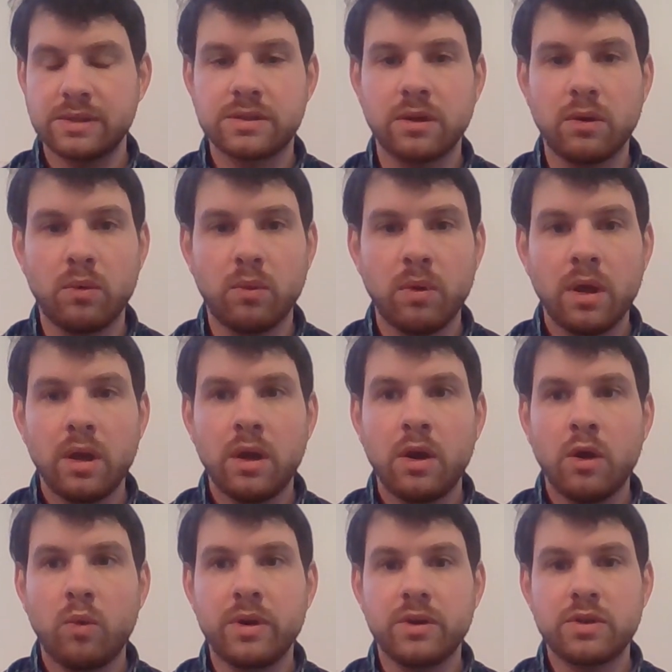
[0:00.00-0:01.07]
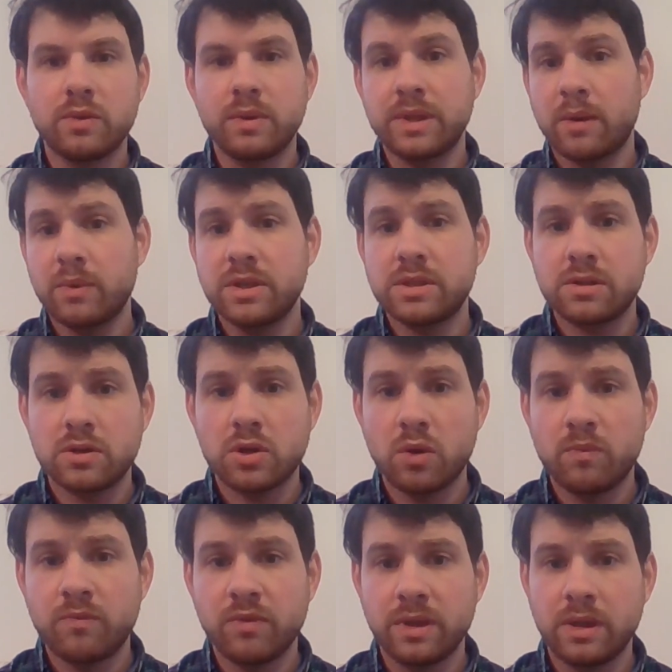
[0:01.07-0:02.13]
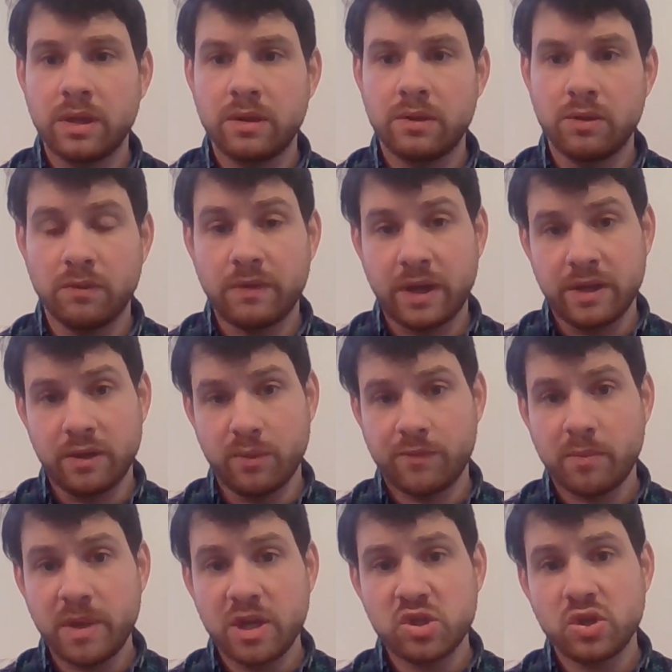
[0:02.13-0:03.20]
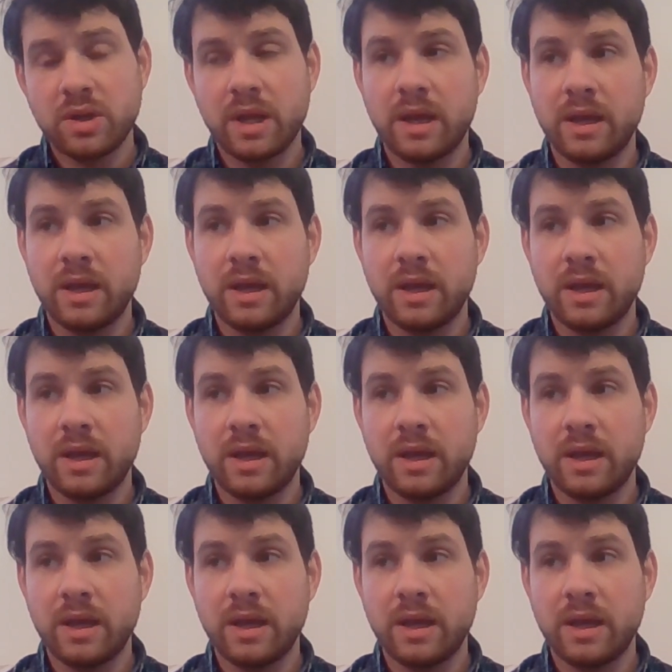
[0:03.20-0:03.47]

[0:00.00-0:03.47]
So when you're doing that research, hopefully you'll find new information,